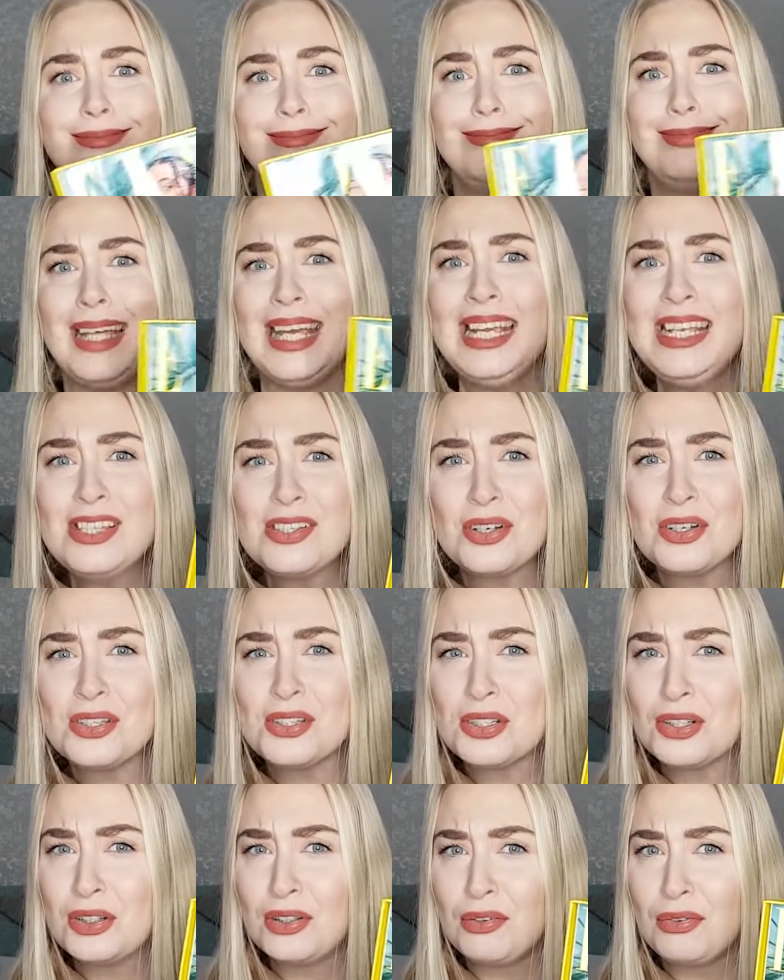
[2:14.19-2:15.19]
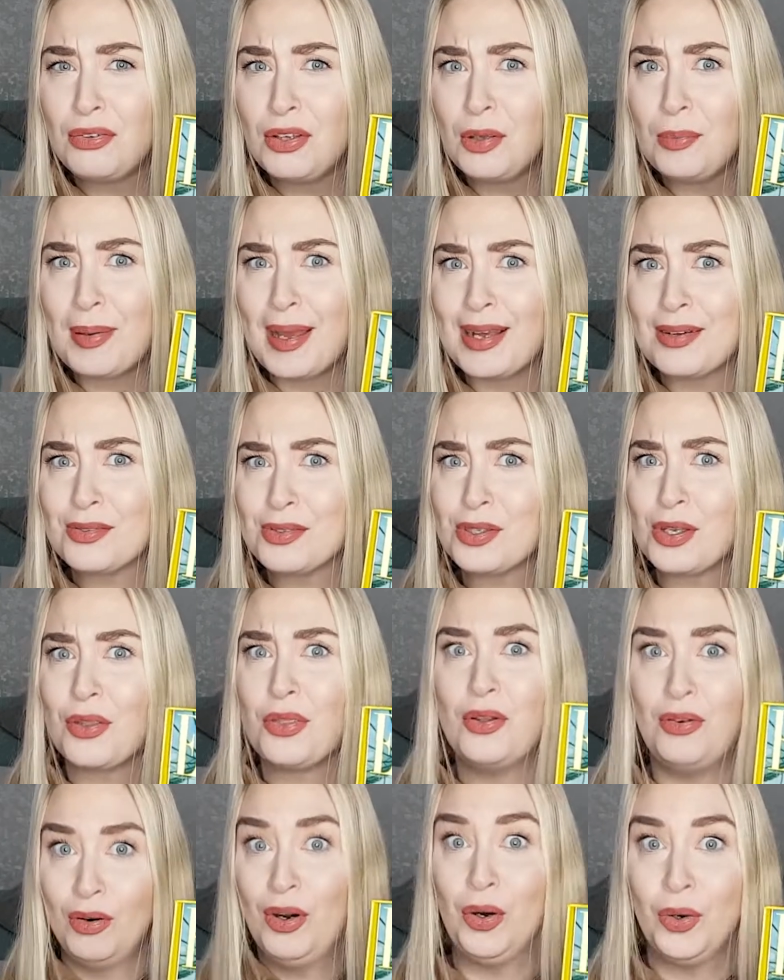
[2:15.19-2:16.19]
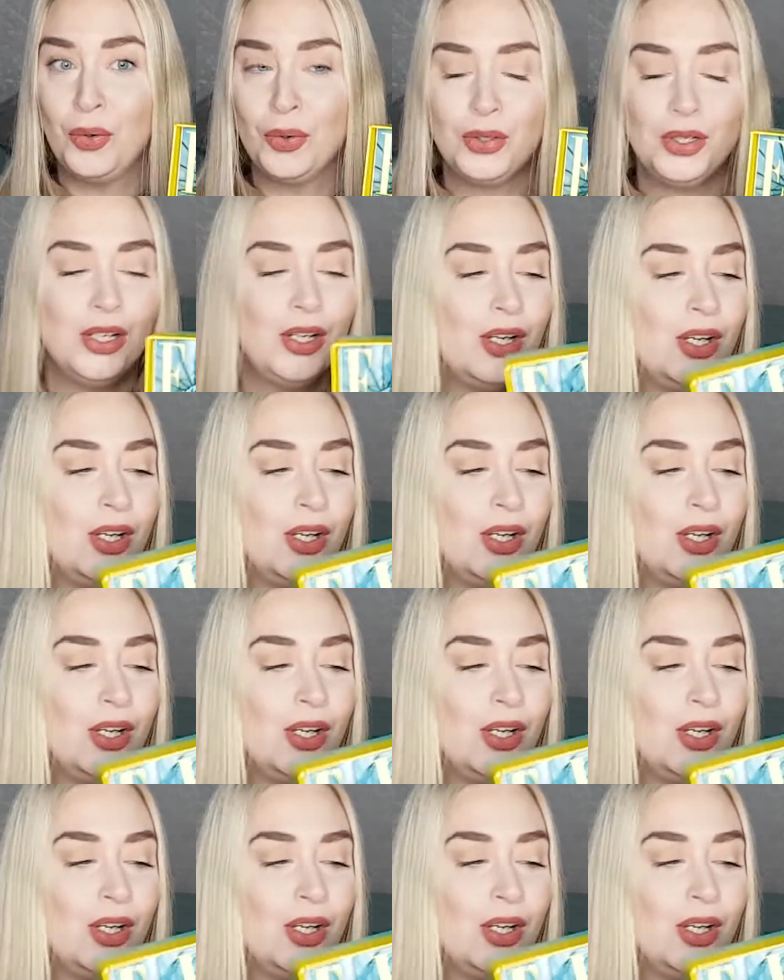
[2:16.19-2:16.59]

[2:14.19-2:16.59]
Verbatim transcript: these cost a good few pounds on their own.